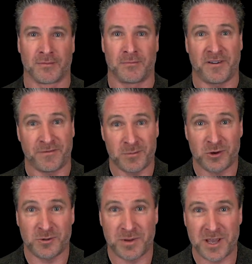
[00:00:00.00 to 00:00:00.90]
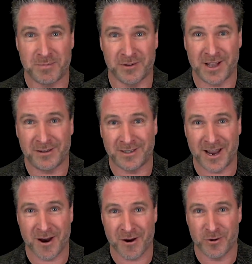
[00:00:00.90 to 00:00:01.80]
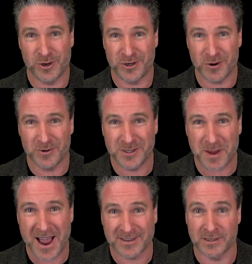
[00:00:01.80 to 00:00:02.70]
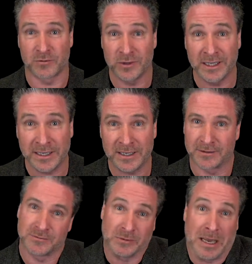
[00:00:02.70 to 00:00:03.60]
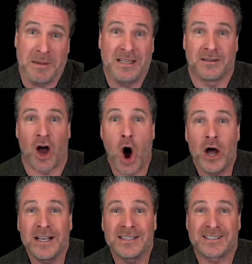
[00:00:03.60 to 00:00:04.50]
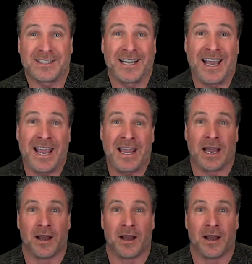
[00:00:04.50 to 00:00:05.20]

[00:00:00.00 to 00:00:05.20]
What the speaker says: But for most people out there who you don't respect, really, honestly,